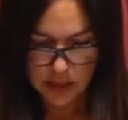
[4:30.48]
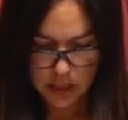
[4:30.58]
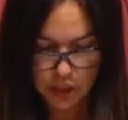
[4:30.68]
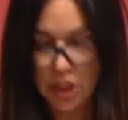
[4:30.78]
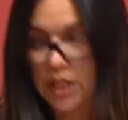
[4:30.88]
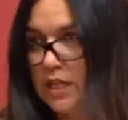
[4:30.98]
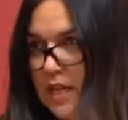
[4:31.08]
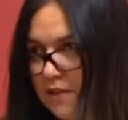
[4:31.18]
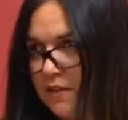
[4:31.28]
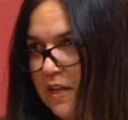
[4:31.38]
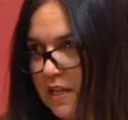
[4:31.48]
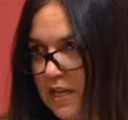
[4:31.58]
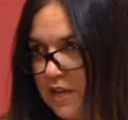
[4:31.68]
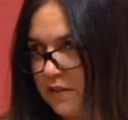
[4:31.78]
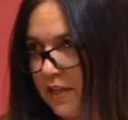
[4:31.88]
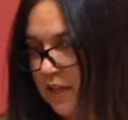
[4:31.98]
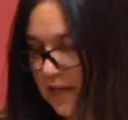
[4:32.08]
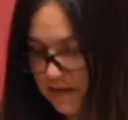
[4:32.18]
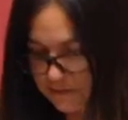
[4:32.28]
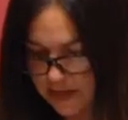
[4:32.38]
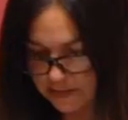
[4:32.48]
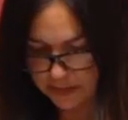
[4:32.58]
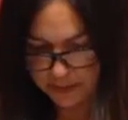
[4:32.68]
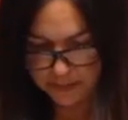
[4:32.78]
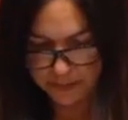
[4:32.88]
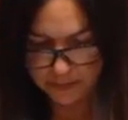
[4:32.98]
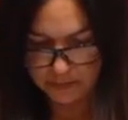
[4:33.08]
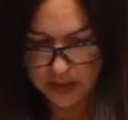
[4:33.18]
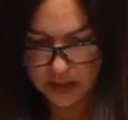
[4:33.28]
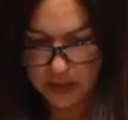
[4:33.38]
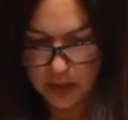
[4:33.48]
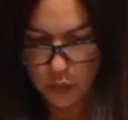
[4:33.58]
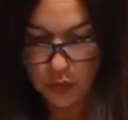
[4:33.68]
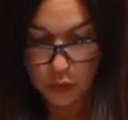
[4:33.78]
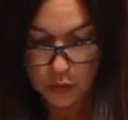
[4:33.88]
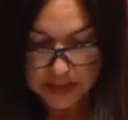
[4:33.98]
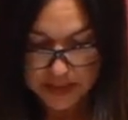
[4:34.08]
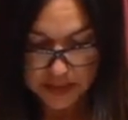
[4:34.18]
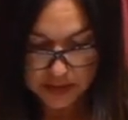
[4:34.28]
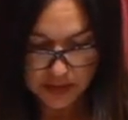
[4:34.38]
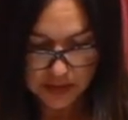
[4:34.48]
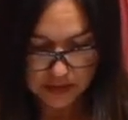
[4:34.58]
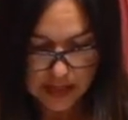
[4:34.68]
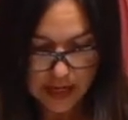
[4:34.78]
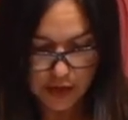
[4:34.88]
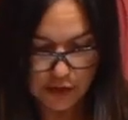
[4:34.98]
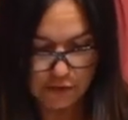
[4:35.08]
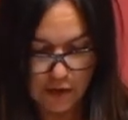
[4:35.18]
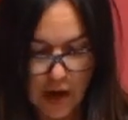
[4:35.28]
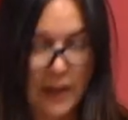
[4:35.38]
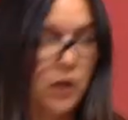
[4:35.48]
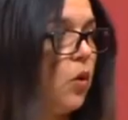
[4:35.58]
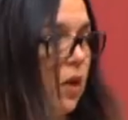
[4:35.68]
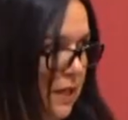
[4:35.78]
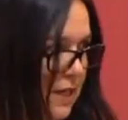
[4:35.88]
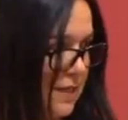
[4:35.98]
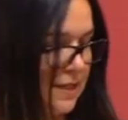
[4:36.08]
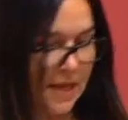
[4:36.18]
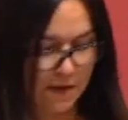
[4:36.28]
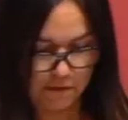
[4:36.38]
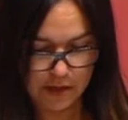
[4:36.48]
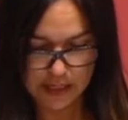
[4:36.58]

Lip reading: She never, never gave up. We will miss her and her fighting qualities every